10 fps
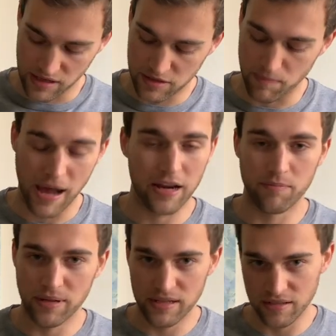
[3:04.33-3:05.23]
This
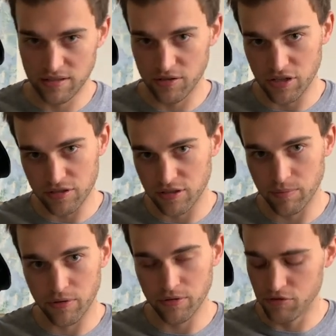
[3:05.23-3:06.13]
bottom piece is
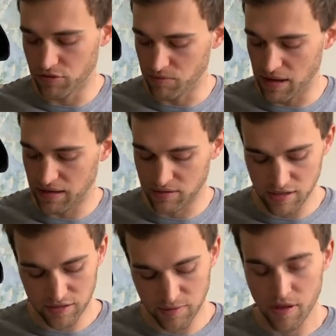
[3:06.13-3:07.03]
adjustable. You can make
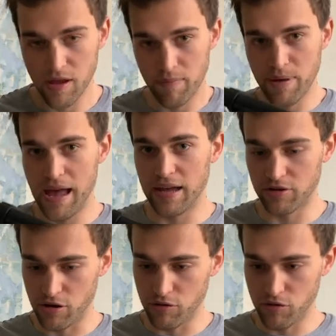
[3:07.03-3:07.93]
this pad
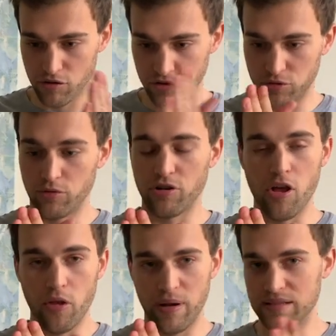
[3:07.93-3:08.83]
go shorter
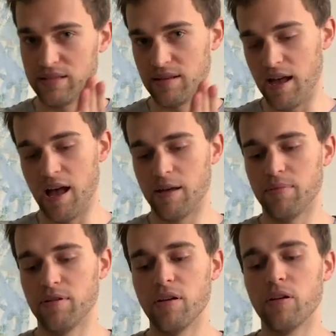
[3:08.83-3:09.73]
all the way to the
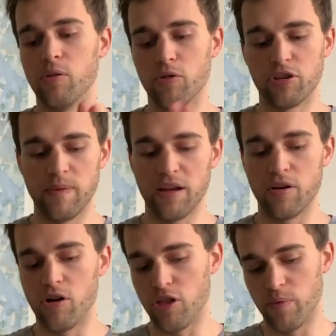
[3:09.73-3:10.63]
knob, or you can make it
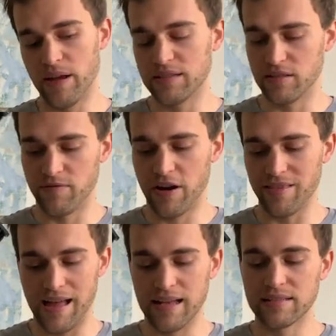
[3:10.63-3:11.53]
go all the way to the very
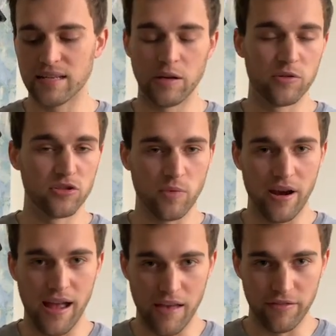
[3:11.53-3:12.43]
last setting, which is where
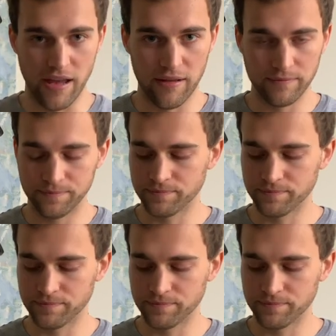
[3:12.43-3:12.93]
I have it at.